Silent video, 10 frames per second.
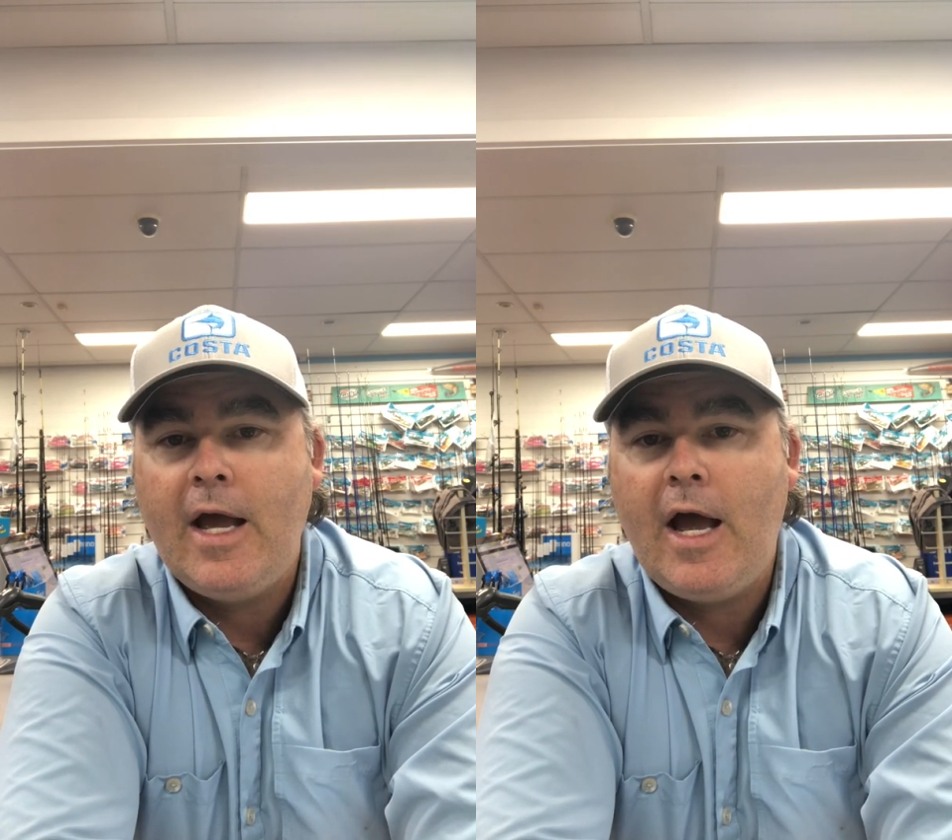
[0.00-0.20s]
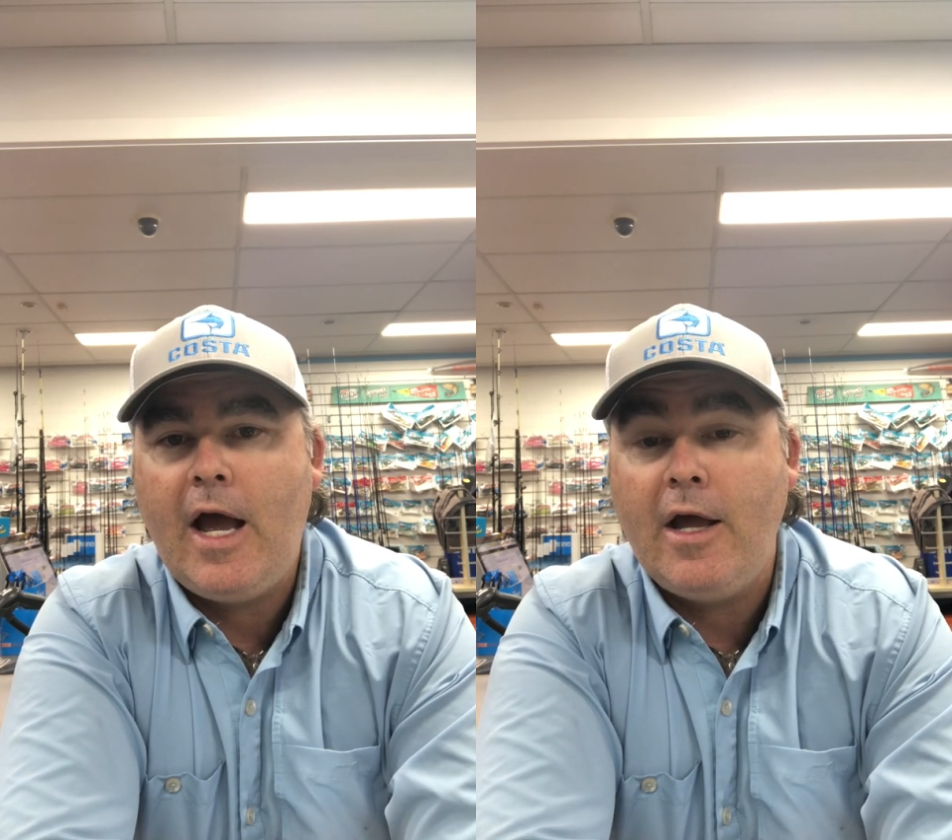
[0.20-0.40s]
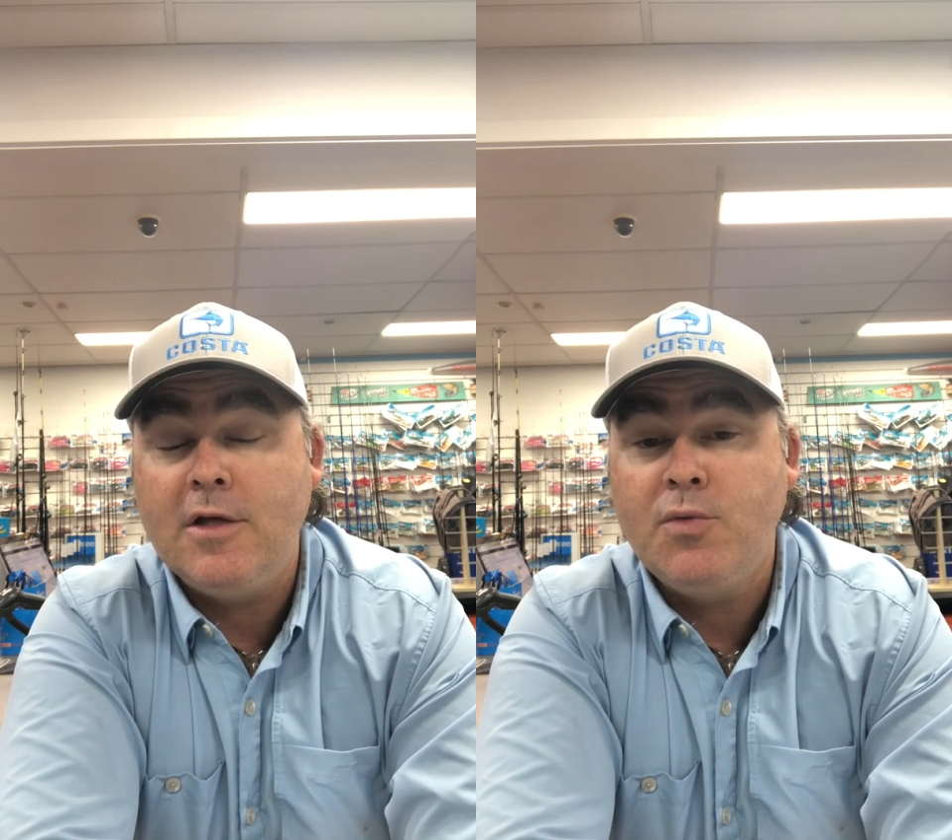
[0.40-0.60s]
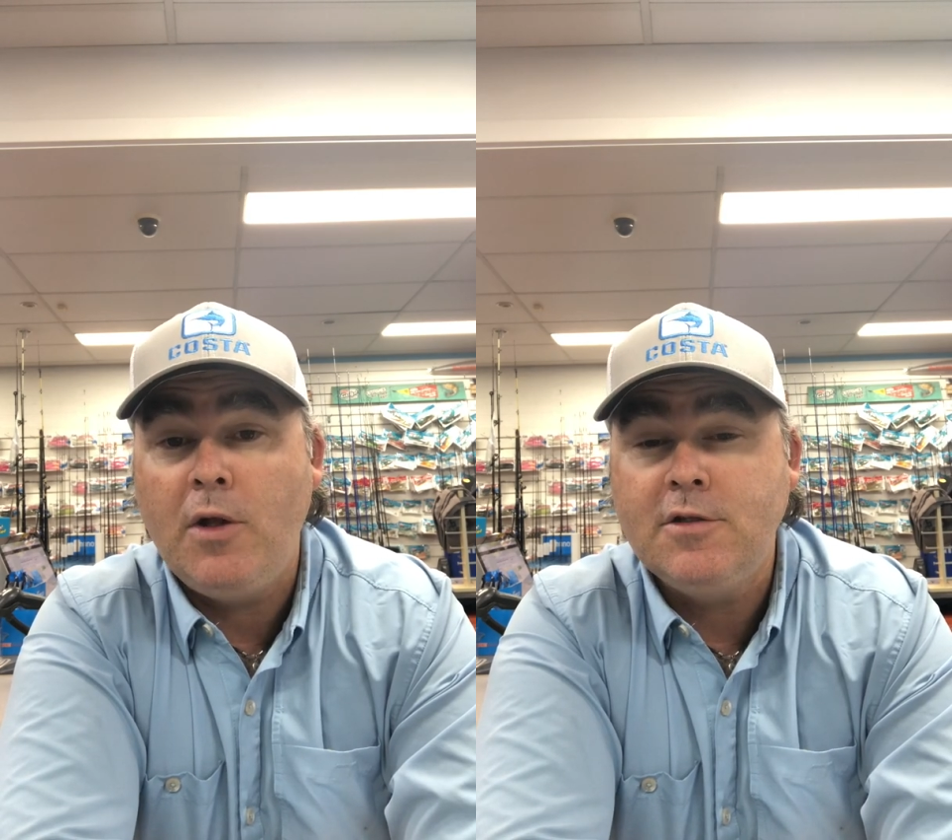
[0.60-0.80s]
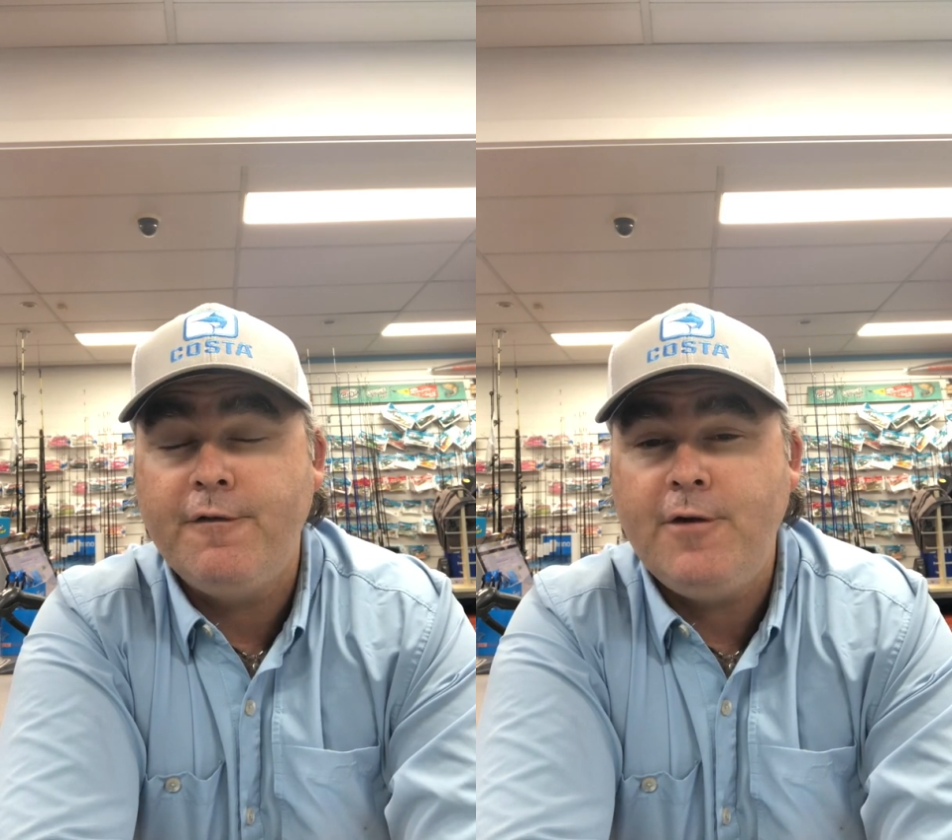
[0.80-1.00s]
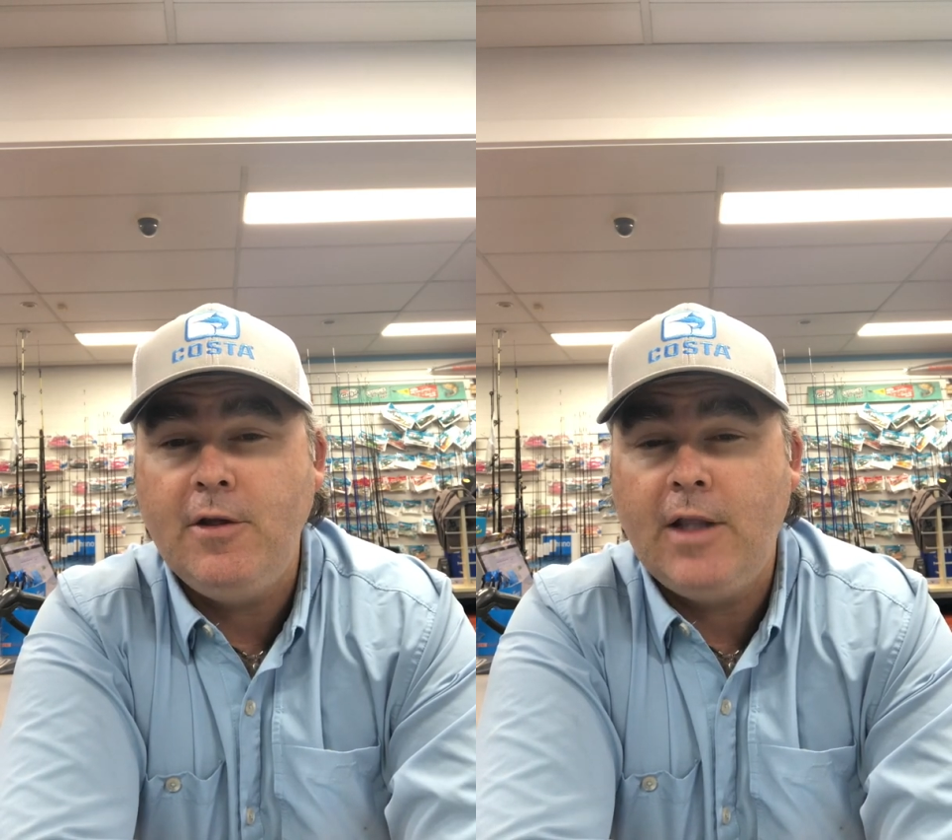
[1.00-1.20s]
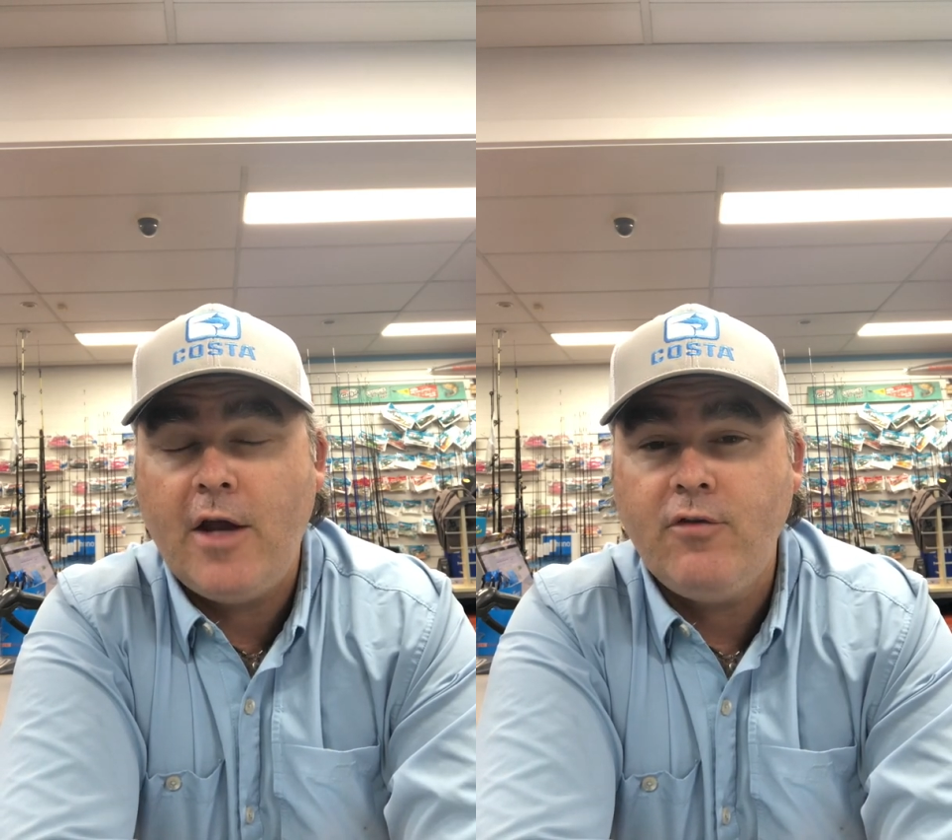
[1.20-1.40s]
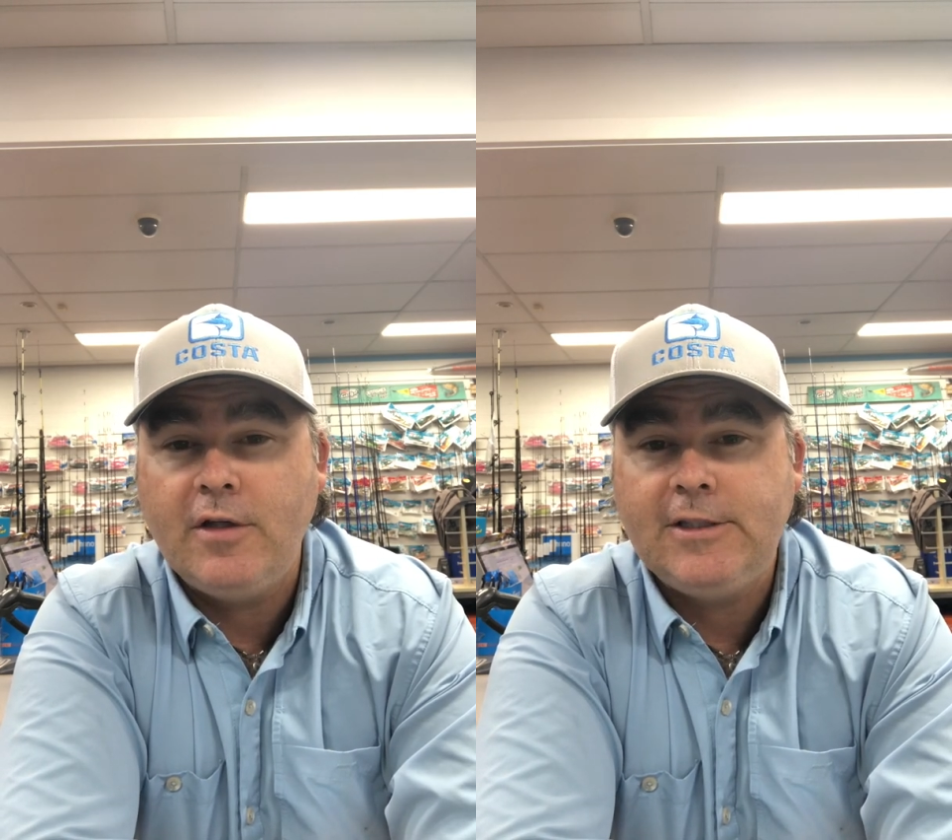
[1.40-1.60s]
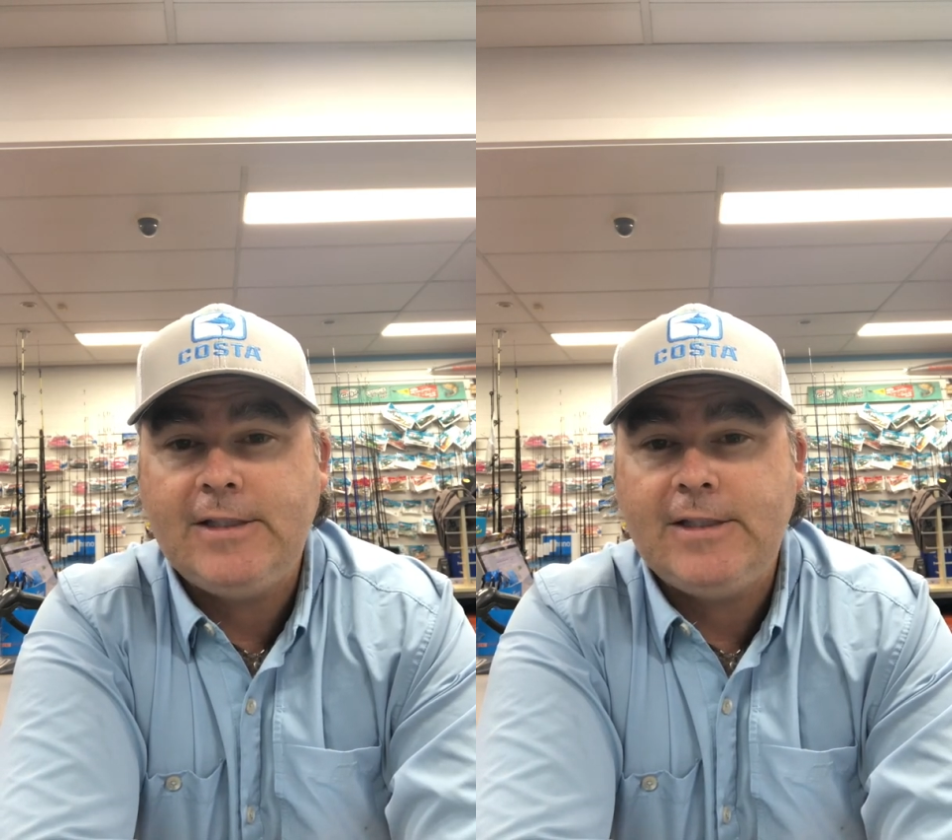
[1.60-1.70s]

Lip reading: as well as a few ludricks